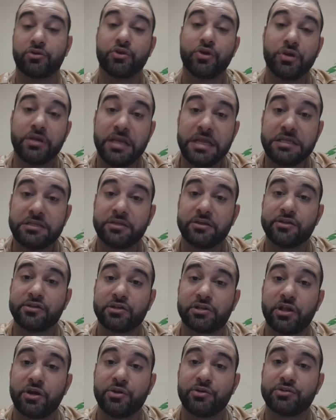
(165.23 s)
Do you need to
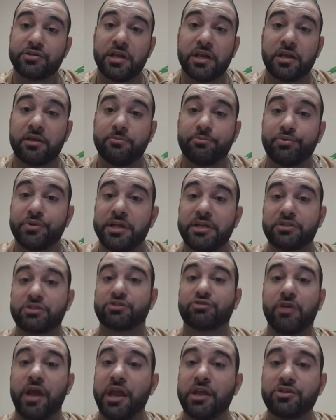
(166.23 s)
disclose that a complete
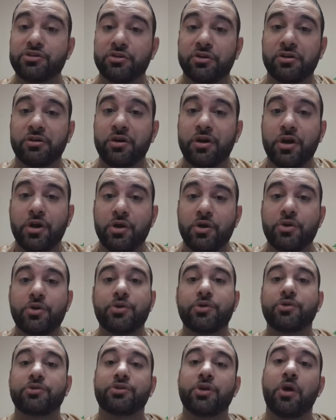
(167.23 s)
stranger
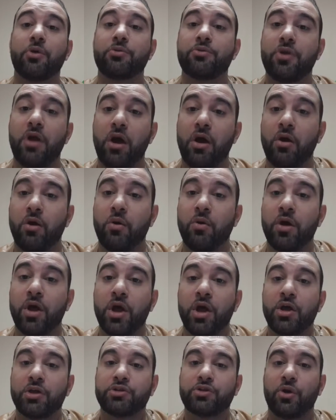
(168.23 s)
who you don't know
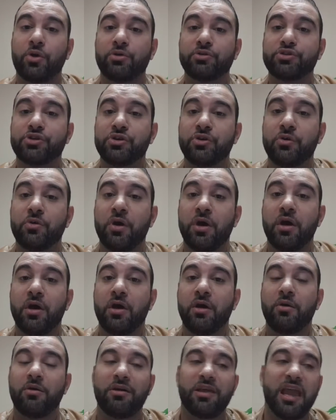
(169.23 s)
told you,
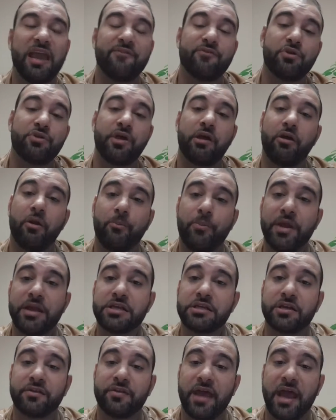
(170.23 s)
gave you their
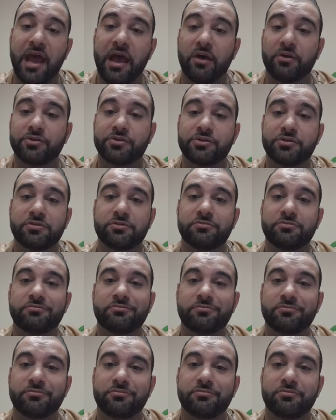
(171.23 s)
opinion on the house?
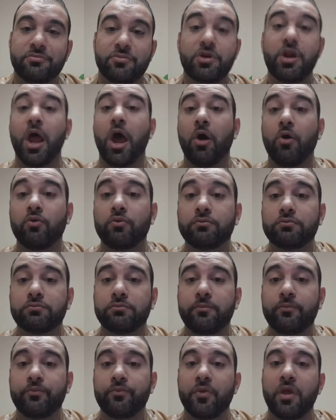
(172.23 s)
No.
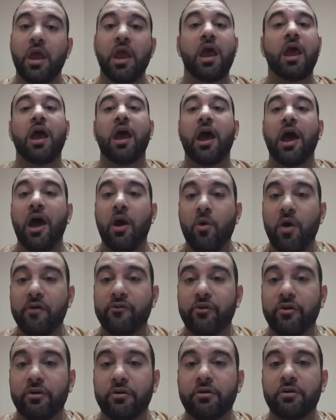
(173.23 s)

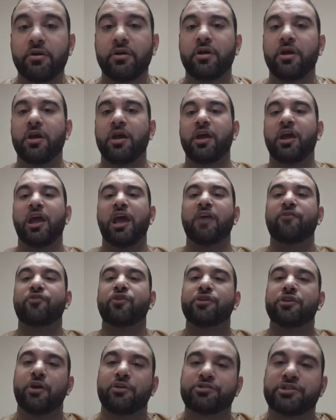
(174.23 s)
However, if
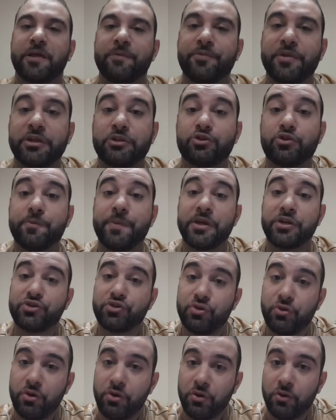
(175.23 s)
you know something to be
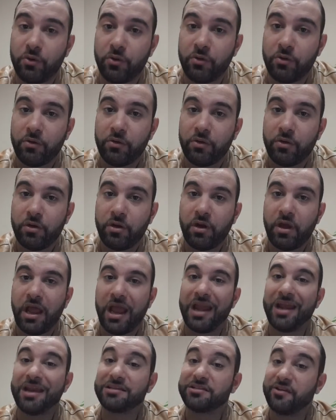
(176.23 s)
true
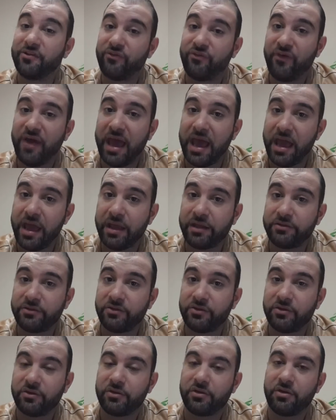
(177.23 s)
and it's a
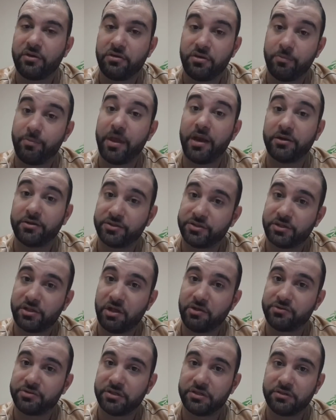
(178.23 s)
fact, you better
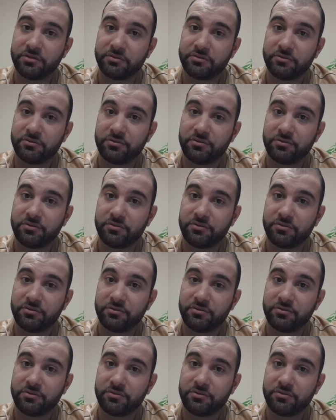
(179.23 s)
disclose it.